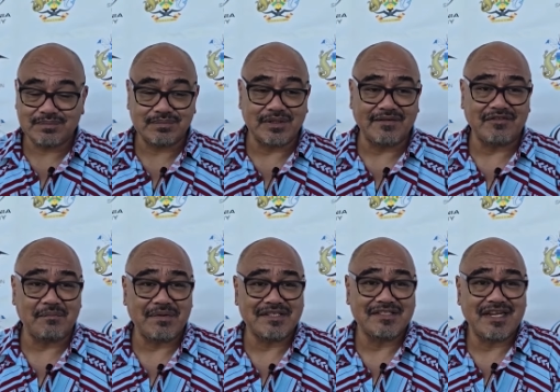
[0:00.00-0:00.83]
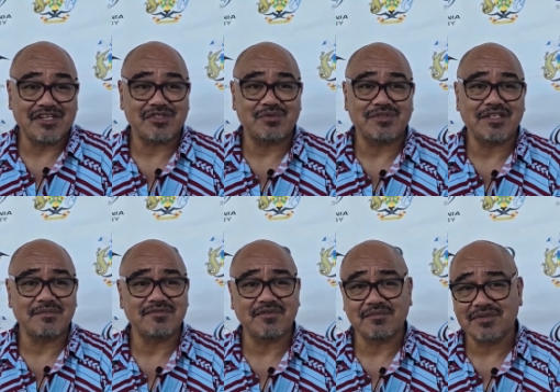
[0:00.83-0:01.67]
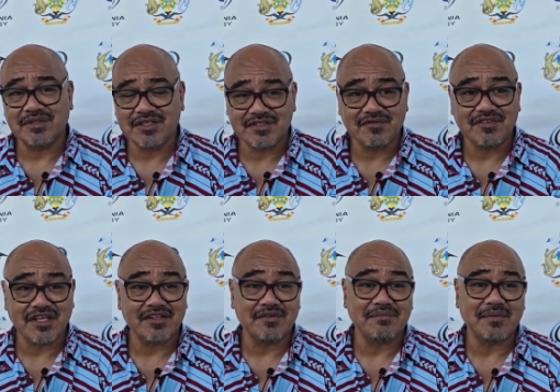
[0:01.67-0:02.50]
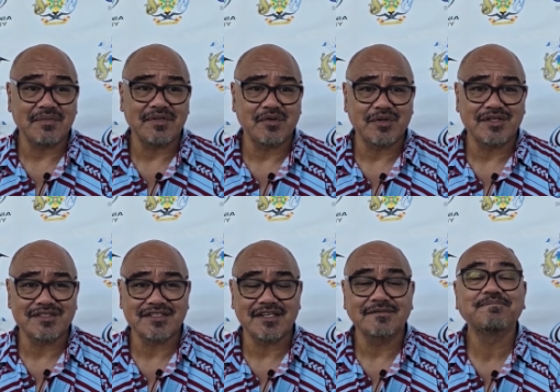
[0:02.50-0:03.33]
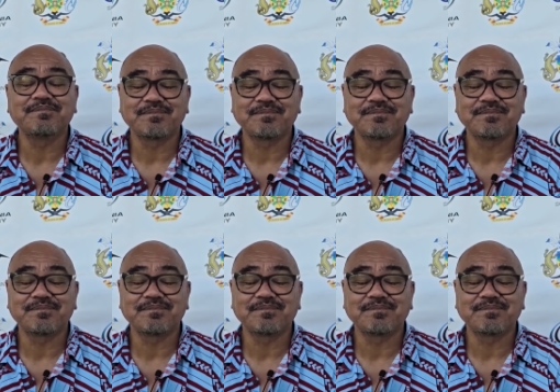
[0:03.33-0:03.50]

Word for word: will have the best national teams from each of the other member unions here.